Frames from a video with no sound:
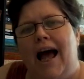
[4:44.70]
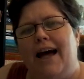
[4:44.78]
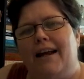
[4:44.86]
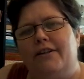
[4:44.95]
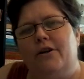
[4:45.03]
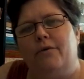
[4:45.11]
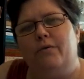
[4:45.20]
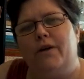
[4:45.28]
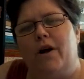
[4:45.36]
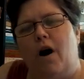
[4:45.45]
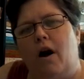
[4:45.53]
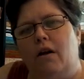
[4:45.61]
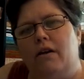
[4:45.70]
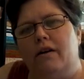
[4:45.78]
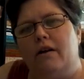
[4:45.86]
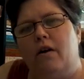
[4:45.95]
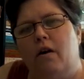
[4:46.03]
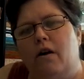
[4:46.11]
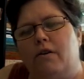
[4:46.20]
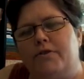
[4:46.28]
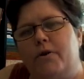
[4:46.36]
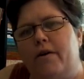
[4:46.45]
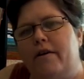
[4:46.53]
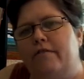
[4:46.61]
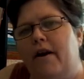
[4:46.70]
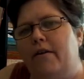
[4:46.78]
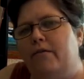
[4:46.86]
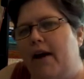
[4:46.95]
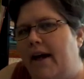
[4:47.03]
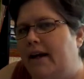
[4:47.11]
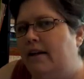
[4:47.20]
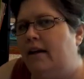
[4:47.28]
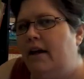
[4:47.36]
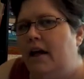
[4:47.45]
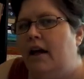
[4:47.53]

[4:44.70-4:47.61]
and I don't recall it at all. So if I read it,